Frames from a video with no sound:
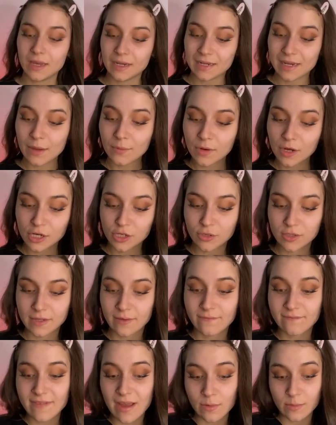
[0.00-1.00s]
Now we're gonna do
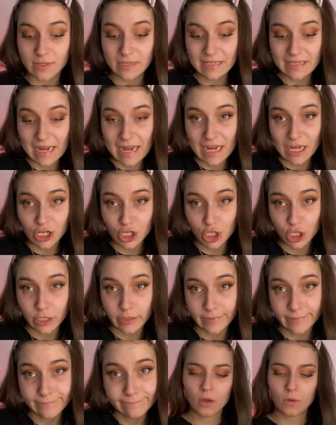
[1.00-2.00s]
some
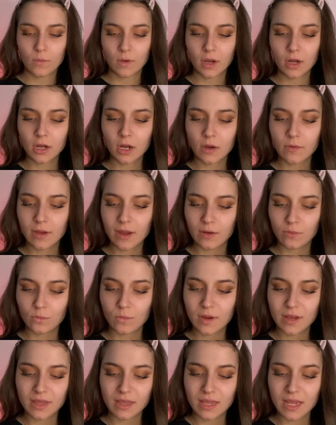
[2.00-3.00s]
foundation. We're gonna go in
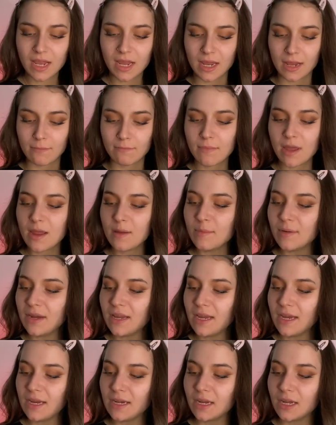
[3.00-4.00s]
with the
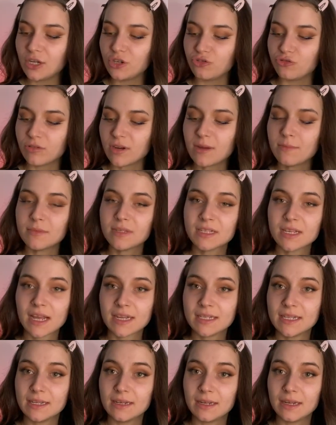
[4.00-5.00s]
Maybelline Dream
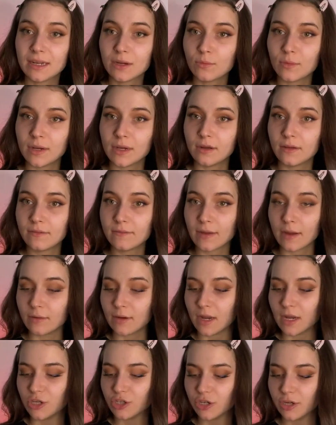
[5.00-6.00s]
Satin Liquid
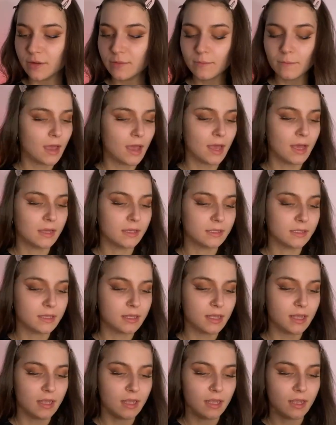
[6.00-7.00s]
Foundation and
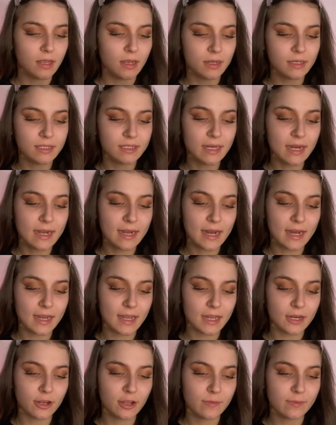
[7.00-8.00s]
the Stay
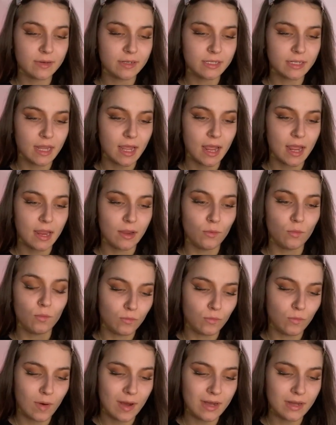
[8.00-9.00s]
Naked Urban Decay
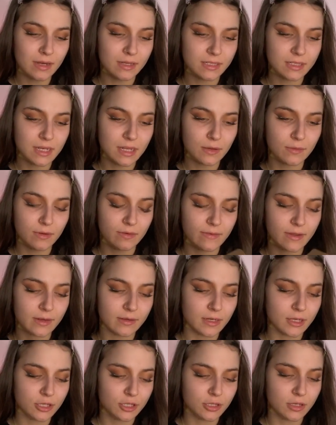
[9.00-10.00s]
Weightless Liquid
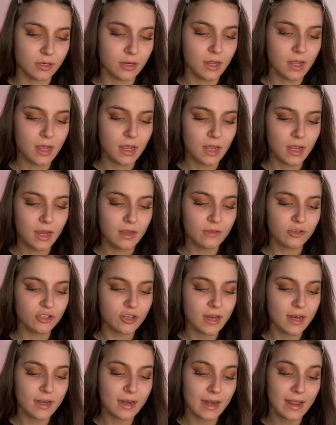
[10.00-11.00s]
Foundation in the
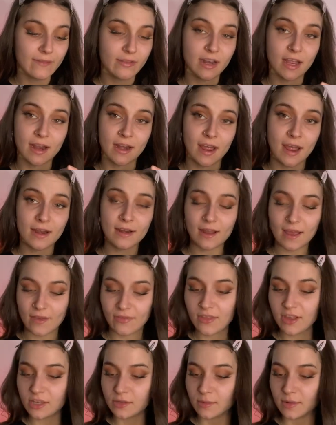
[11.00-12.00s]
shade 11NN, and
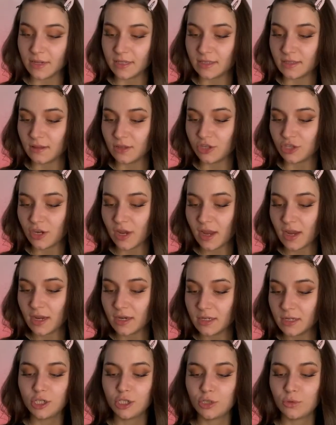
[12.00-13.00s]
this one is in the
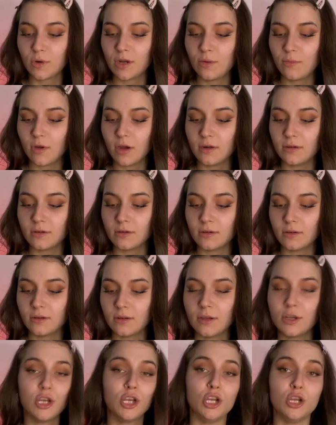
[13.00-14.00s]
shade 21
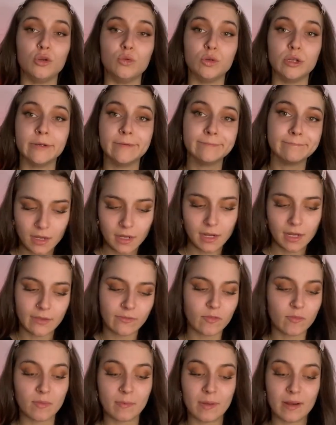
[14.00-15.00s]
Nude. I'm gonna give
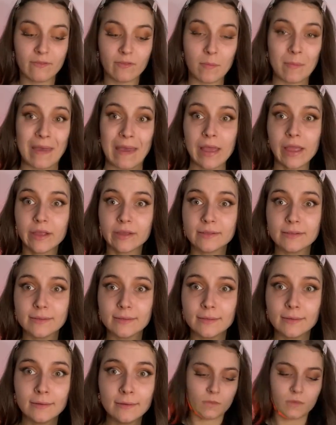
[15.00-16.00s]
them a bit of a mix.